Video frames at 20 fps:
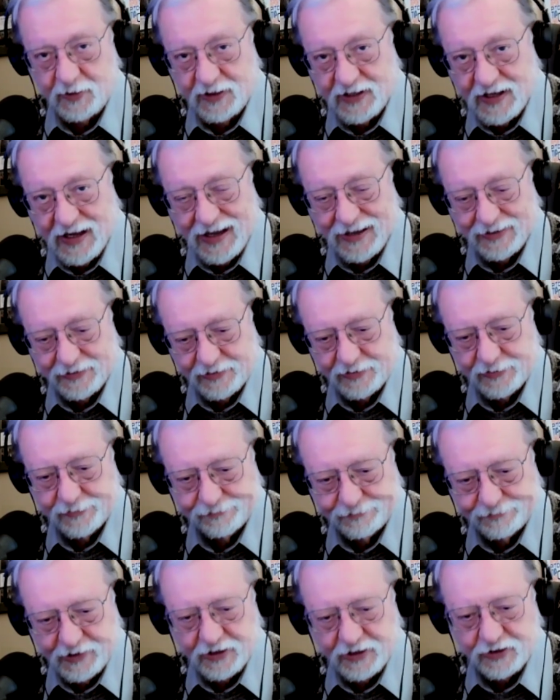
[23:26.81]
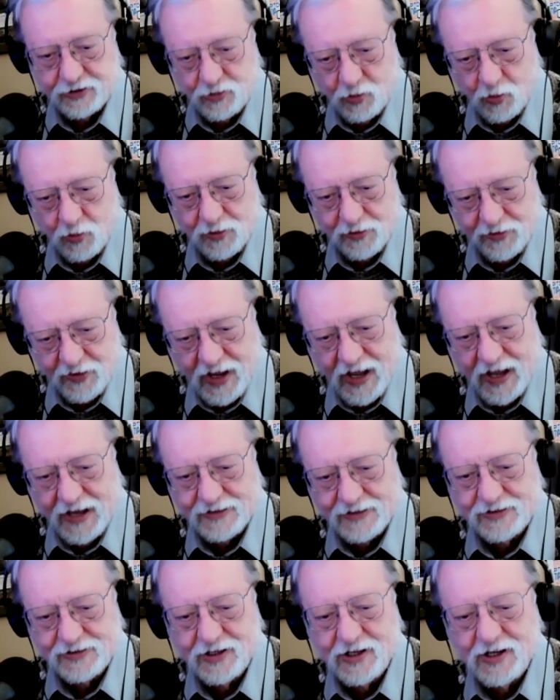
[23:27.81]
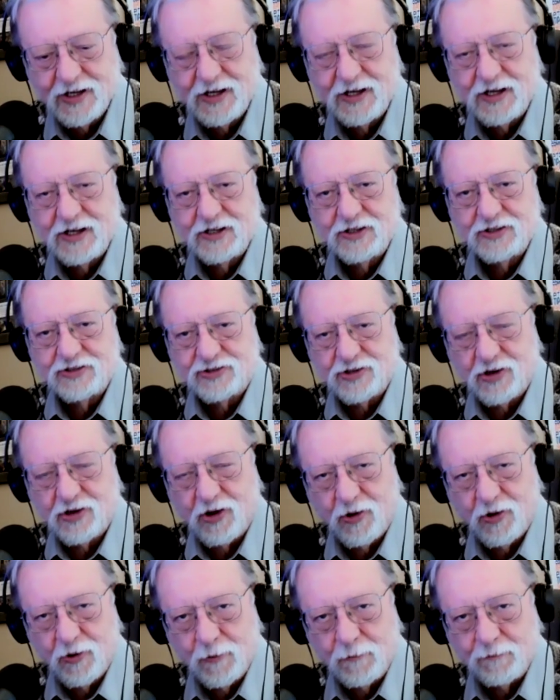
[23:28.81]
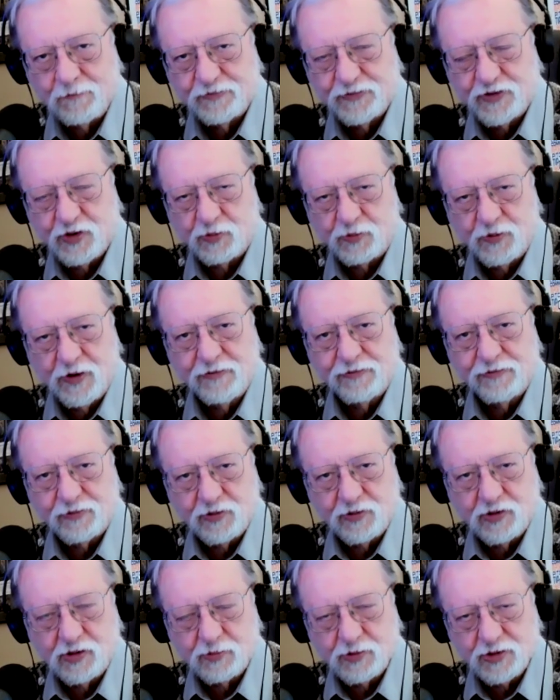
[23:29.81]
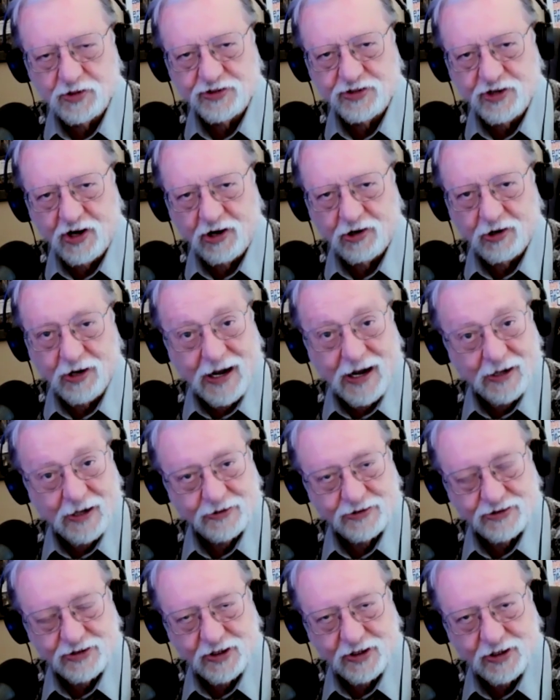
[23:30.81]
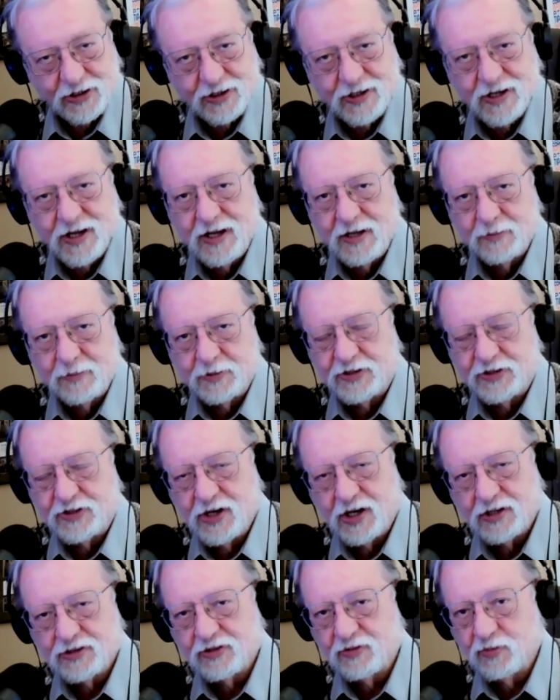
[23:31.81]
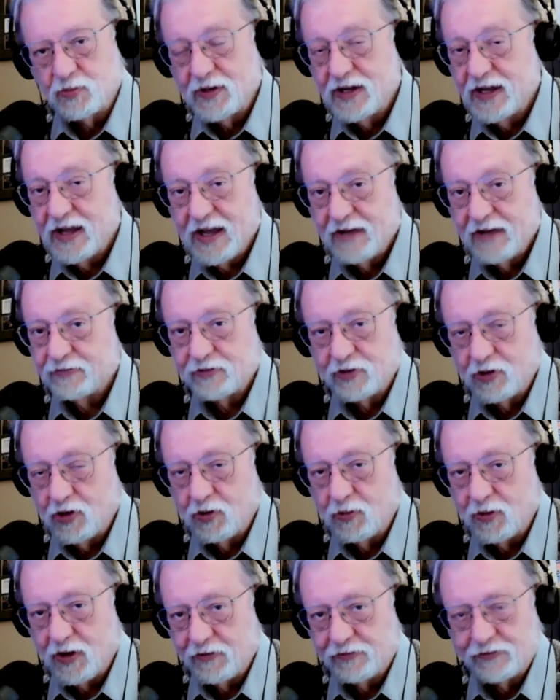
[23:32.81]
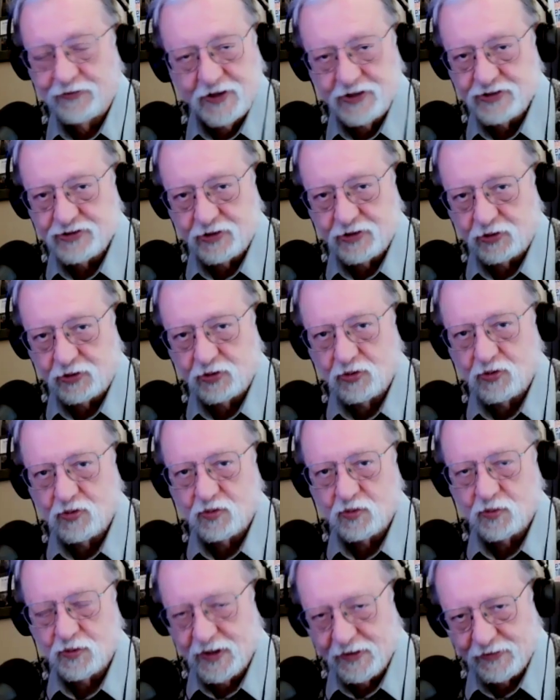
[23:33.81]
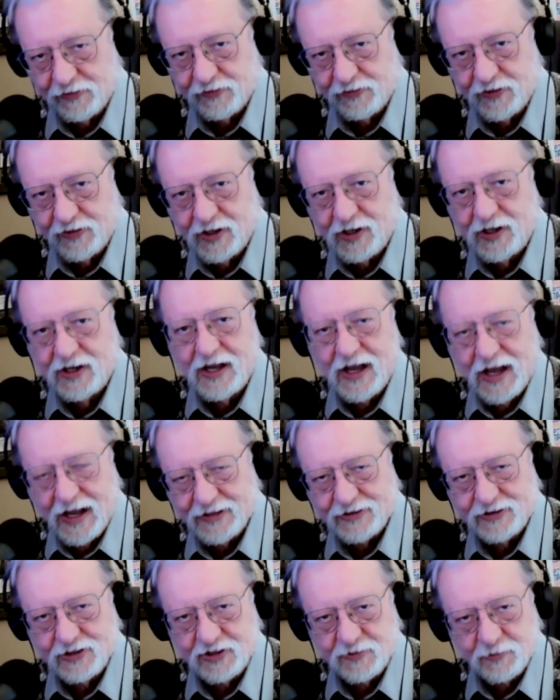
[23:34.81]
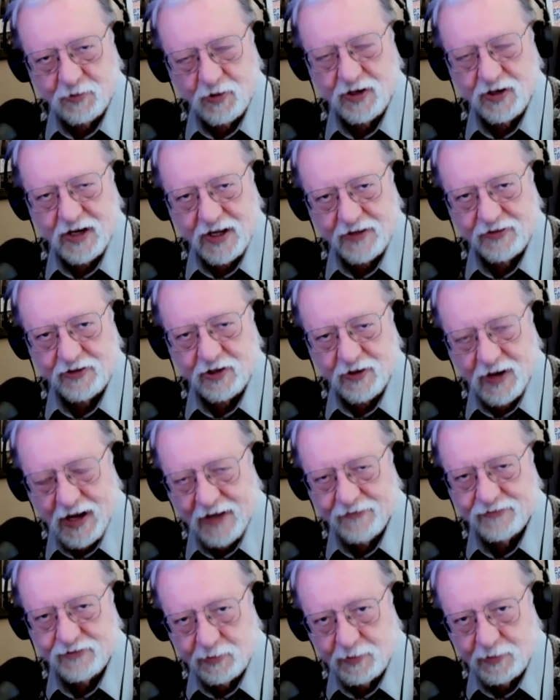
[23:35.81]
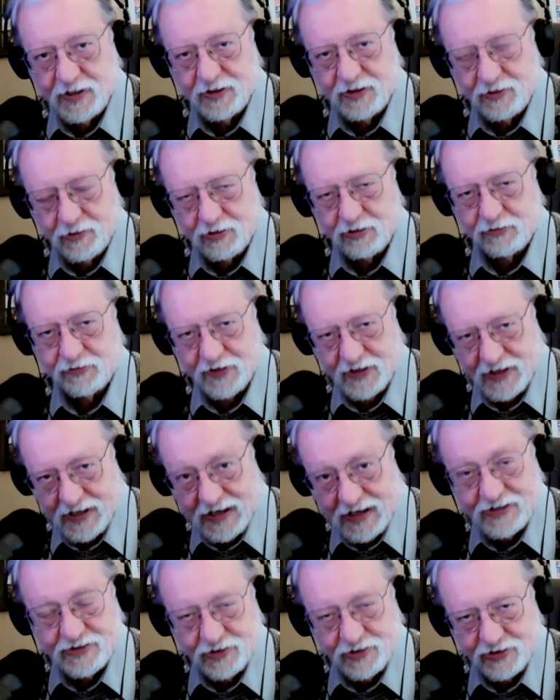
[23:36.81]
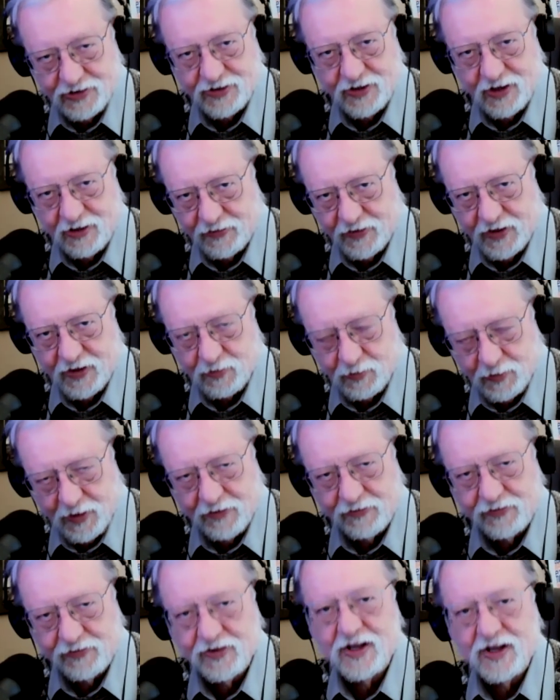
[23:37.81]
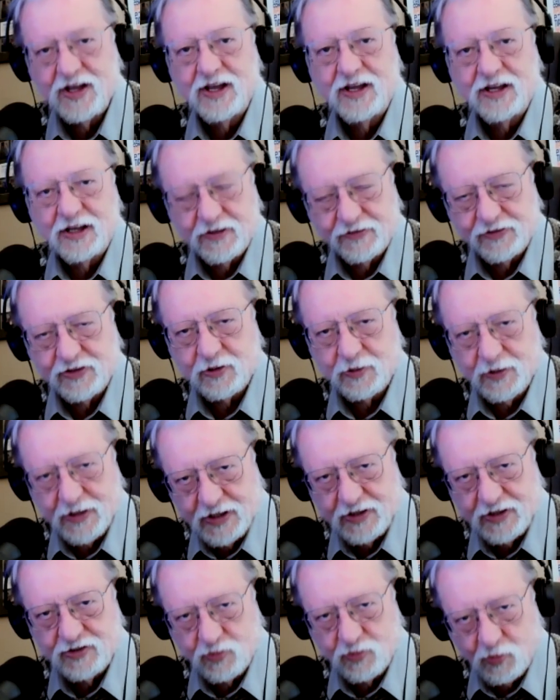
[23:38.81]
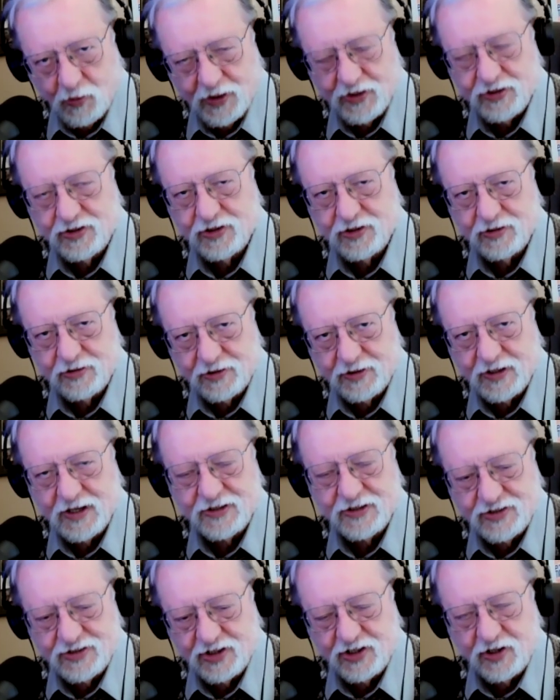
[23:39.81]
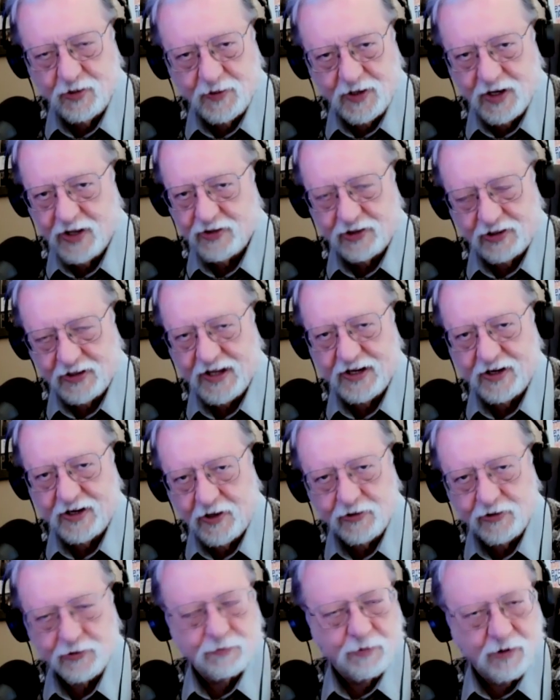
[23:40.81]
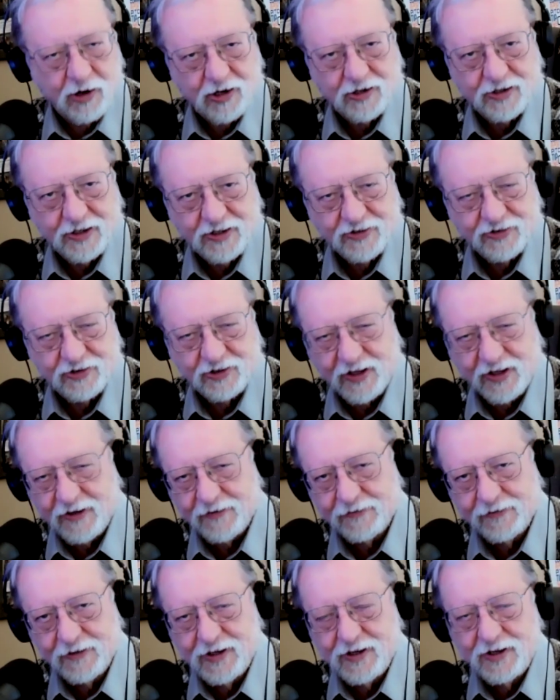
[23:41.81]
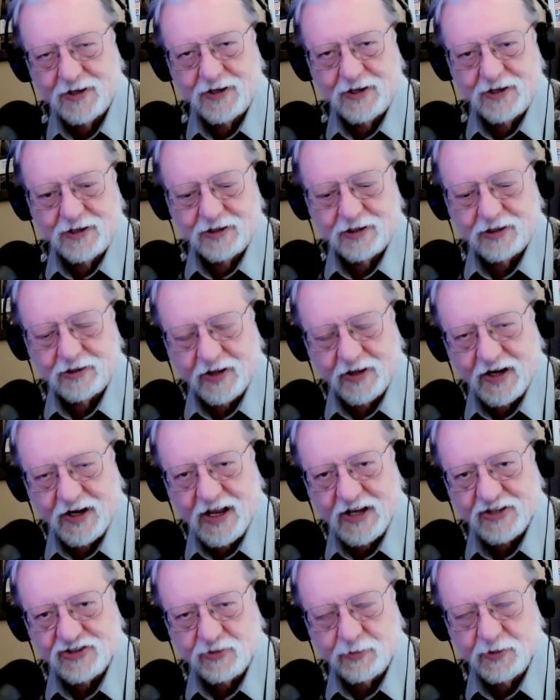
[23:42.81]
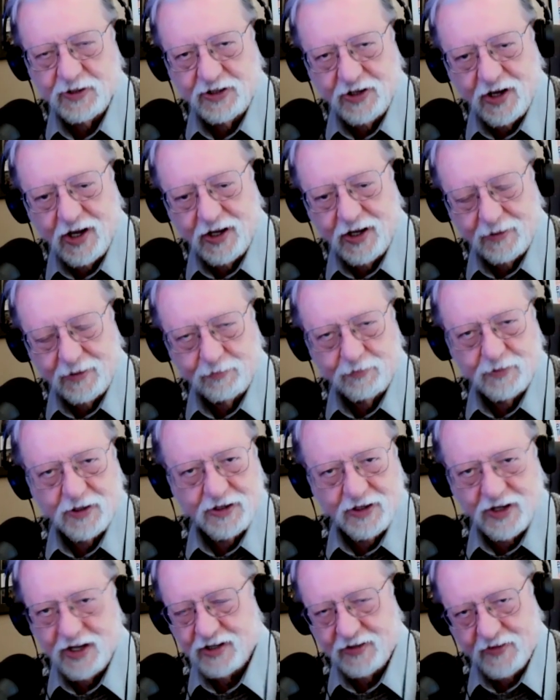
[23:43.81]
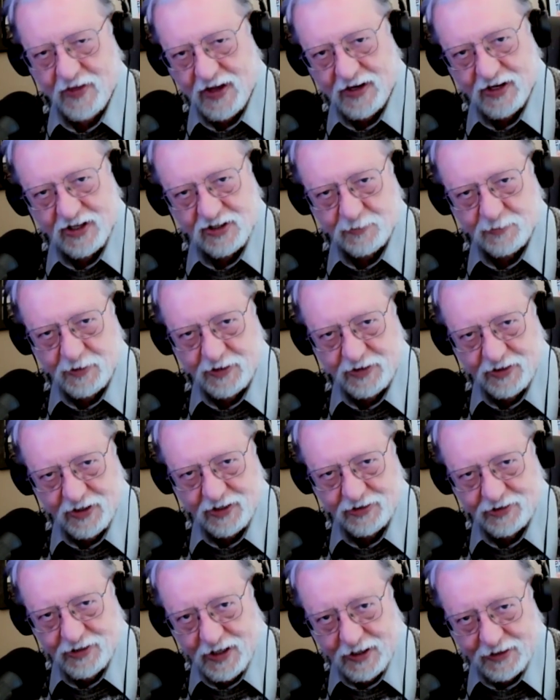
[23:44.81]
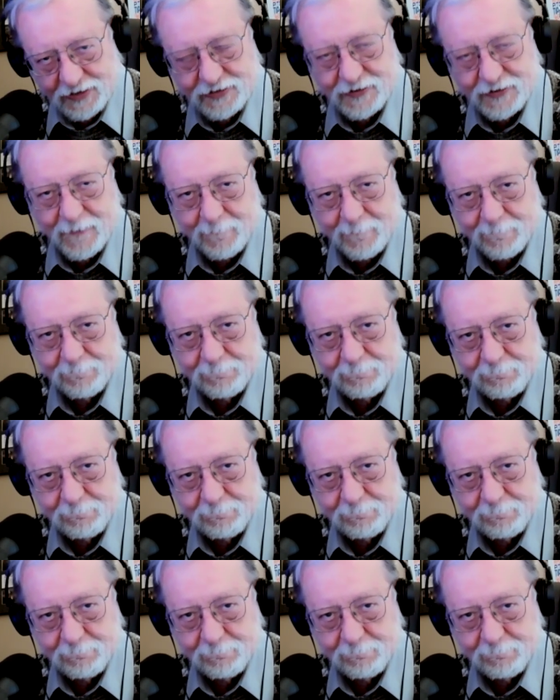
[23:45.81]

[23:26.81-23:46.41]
We can't ignore that. So the RIF rumors are out there, but Duncan, we have no official RIF at this point, and there have to be notifications of a RIF if there is one to NTU and a lot of other parties. A lot has to be done, but none of that has been done yet.